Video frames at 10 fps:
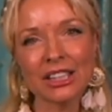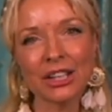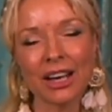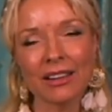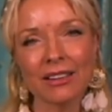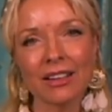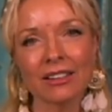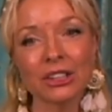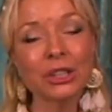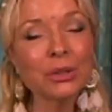together
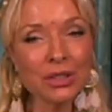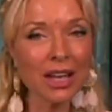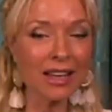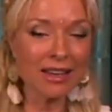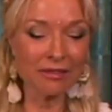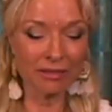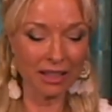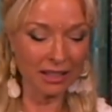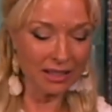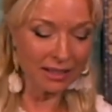on Tuesday
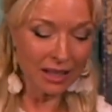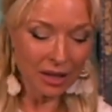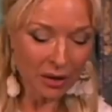evenings,